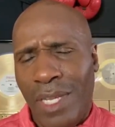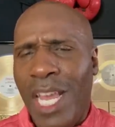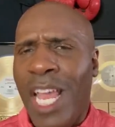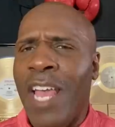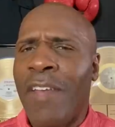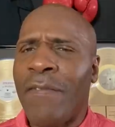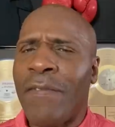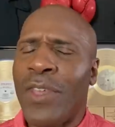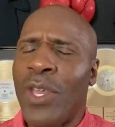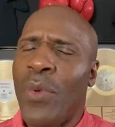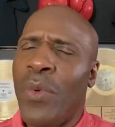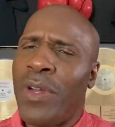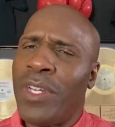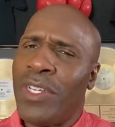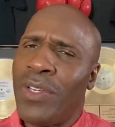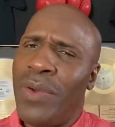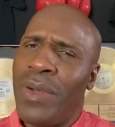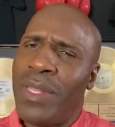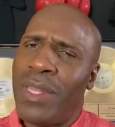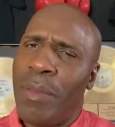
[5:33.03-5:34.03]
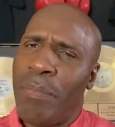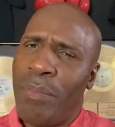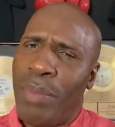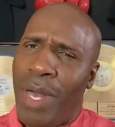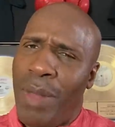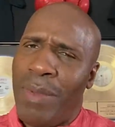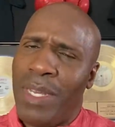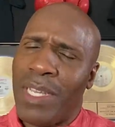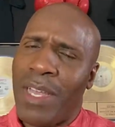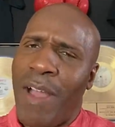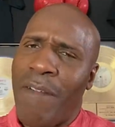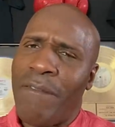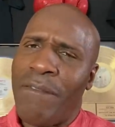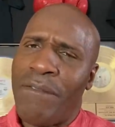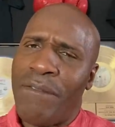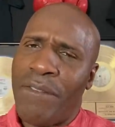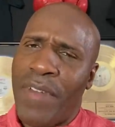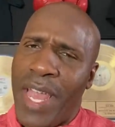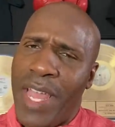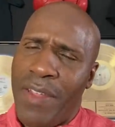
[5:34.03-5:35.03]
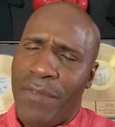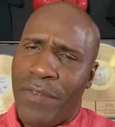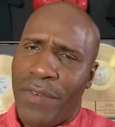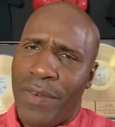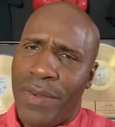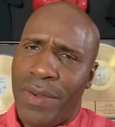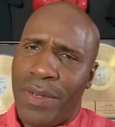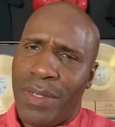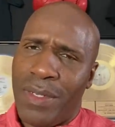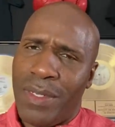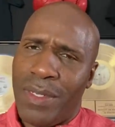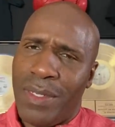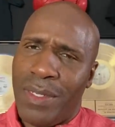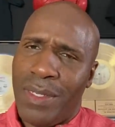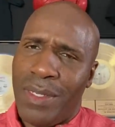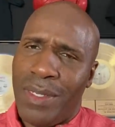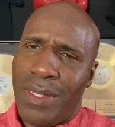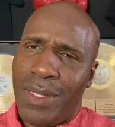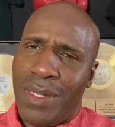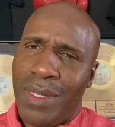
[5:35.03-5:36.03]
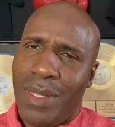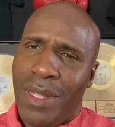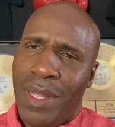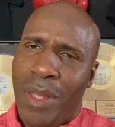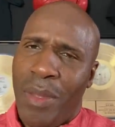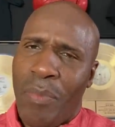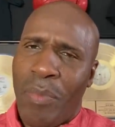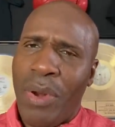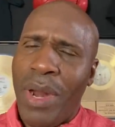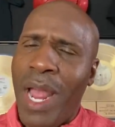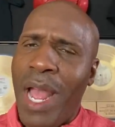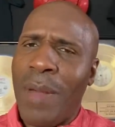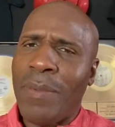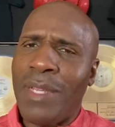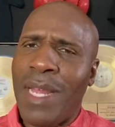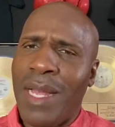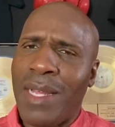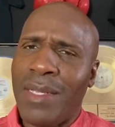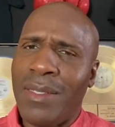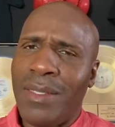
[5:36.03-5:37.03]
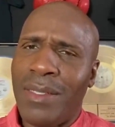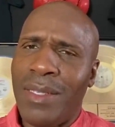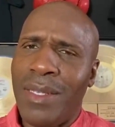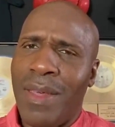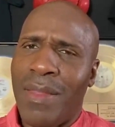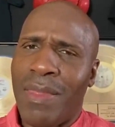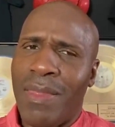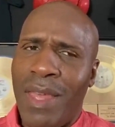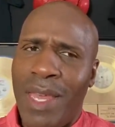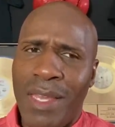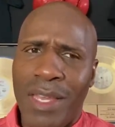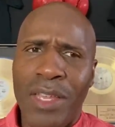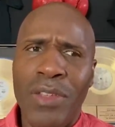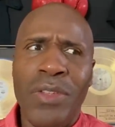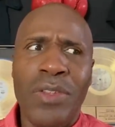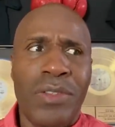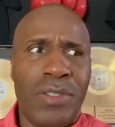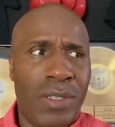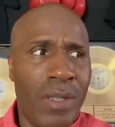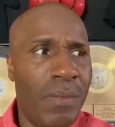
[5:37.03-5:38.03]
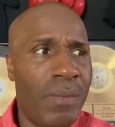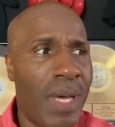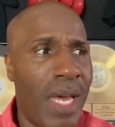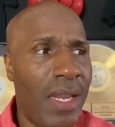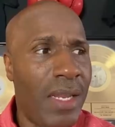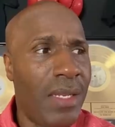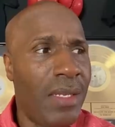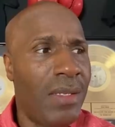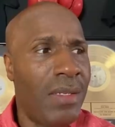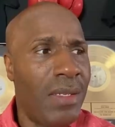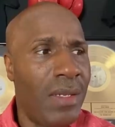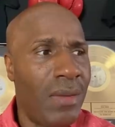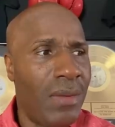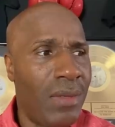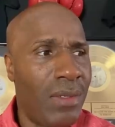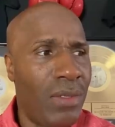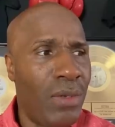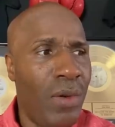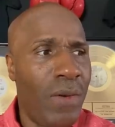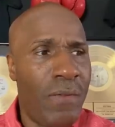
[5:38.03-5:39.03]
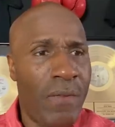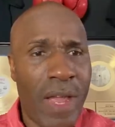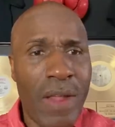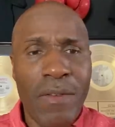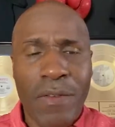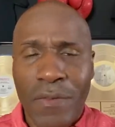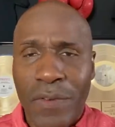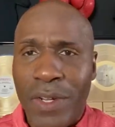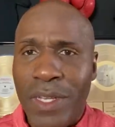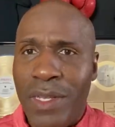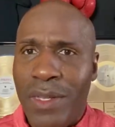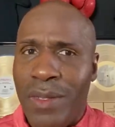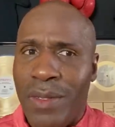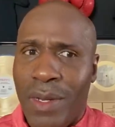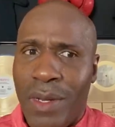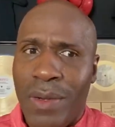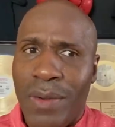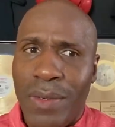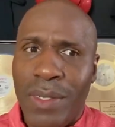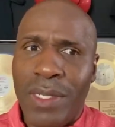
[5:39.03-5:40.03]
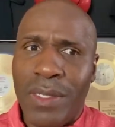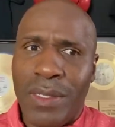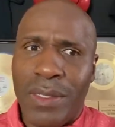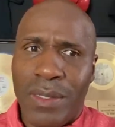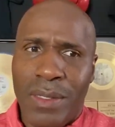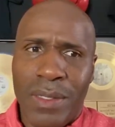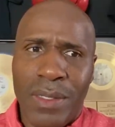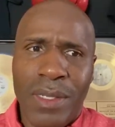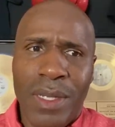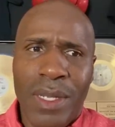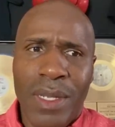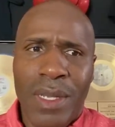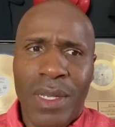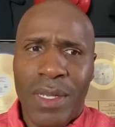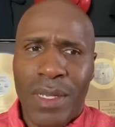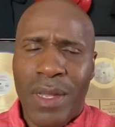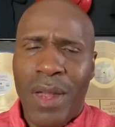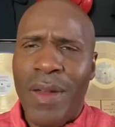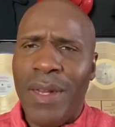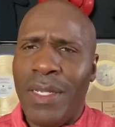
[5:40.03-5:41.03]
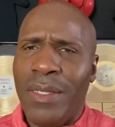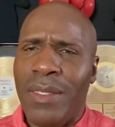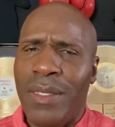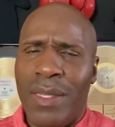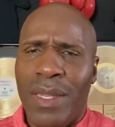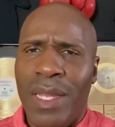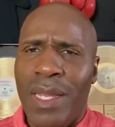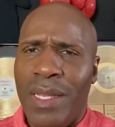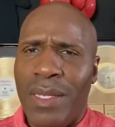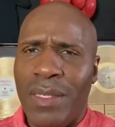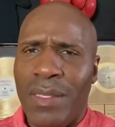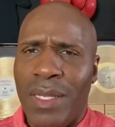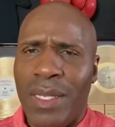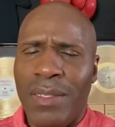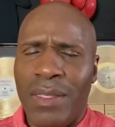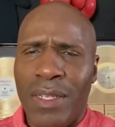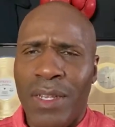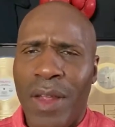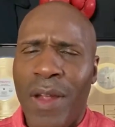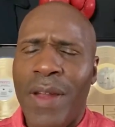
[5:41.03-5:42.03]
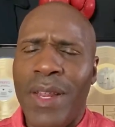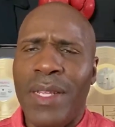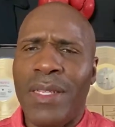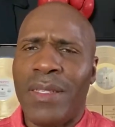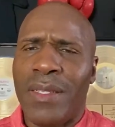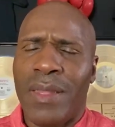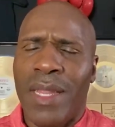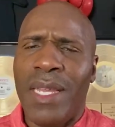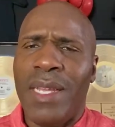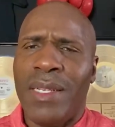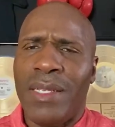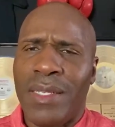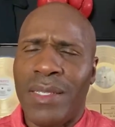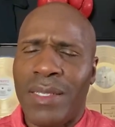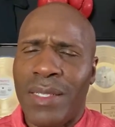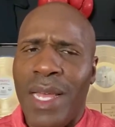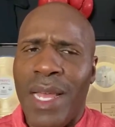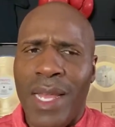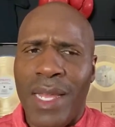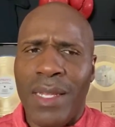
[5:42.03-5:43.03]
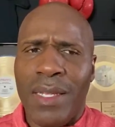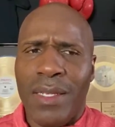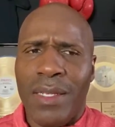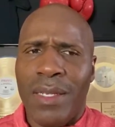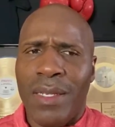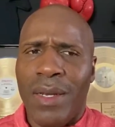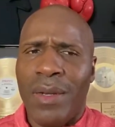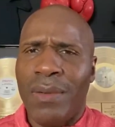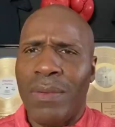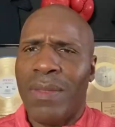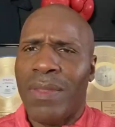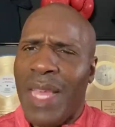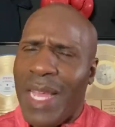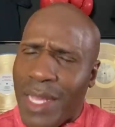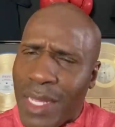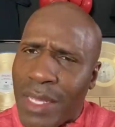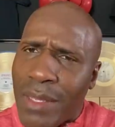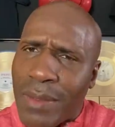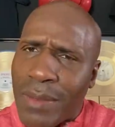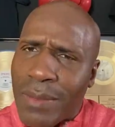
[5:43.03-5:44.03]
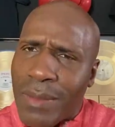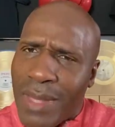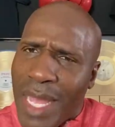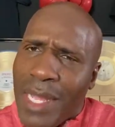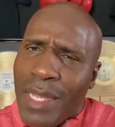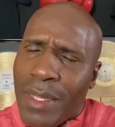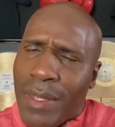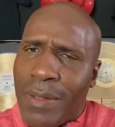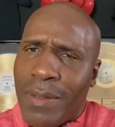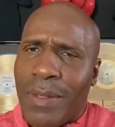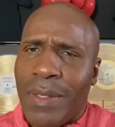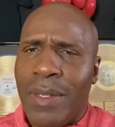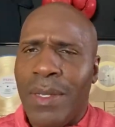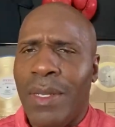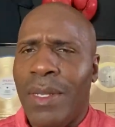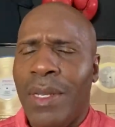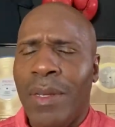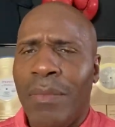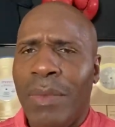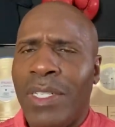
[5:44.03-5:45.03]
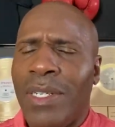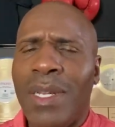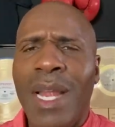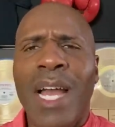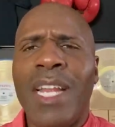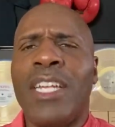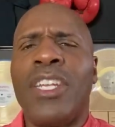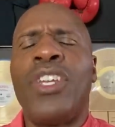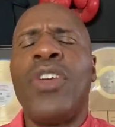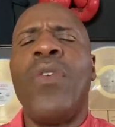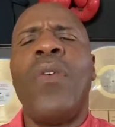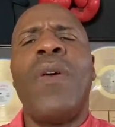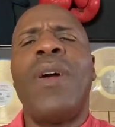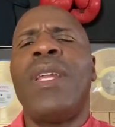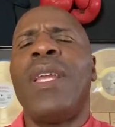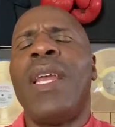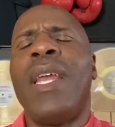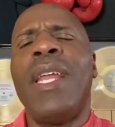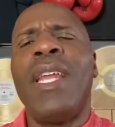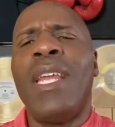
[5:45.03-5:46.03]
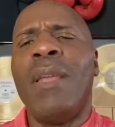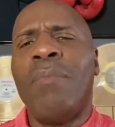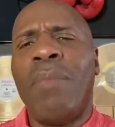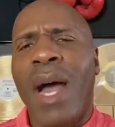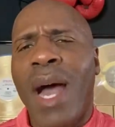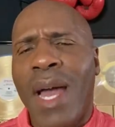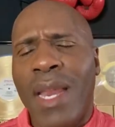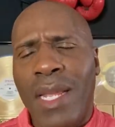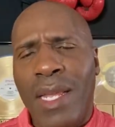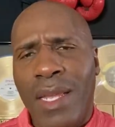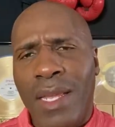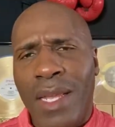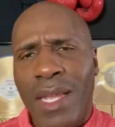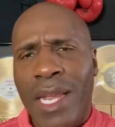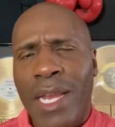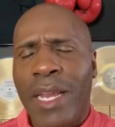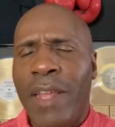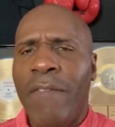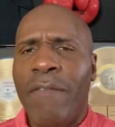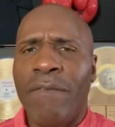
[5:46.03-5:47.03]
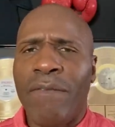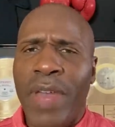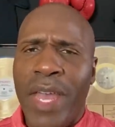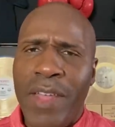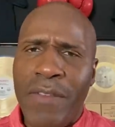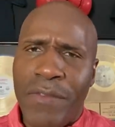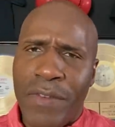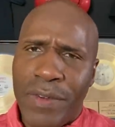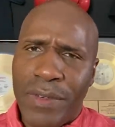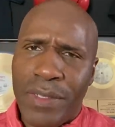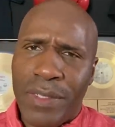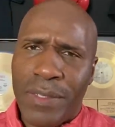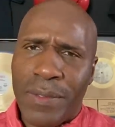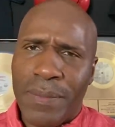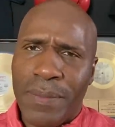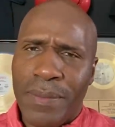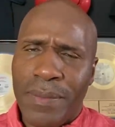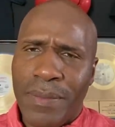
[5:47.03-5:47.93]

If you were doing the public a favor, perhaps I can see a thank you. Somebody, you know, do a favor for you. You know, it's courtesy thing to say. It's the courteous thing to say. You know, thank you, thank you. But you're not doing anybody any favors.